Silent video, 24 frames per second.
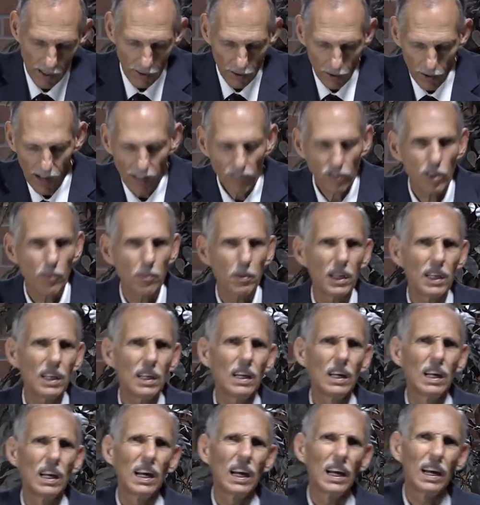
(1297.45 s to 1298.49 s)
There has to
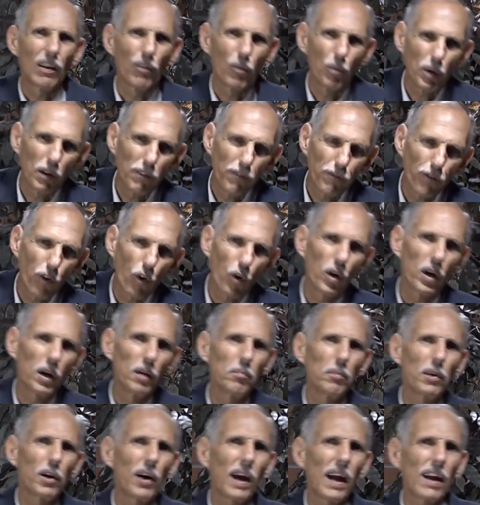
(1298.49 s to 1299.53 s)
be
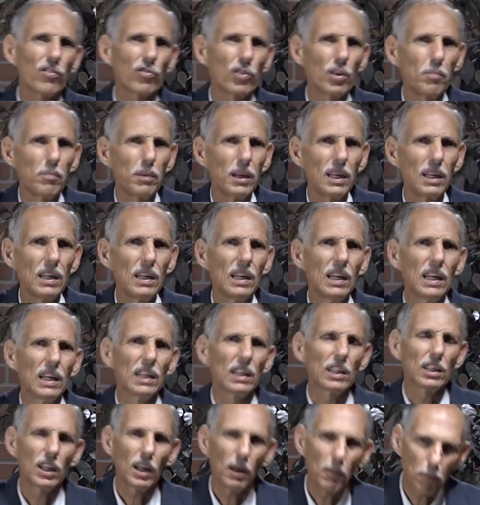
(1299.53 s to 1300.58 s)
reform. There has to be
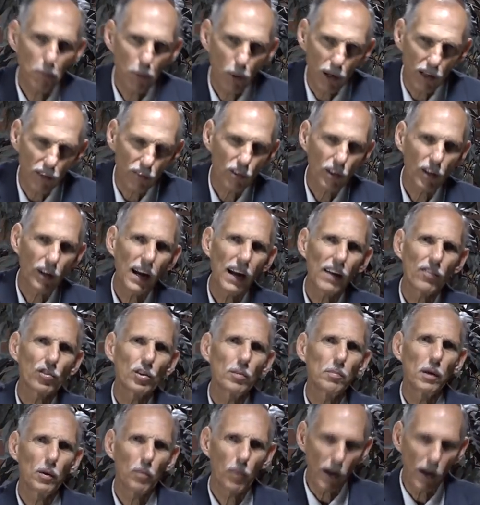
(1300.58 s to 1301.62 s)
temperance. There has to be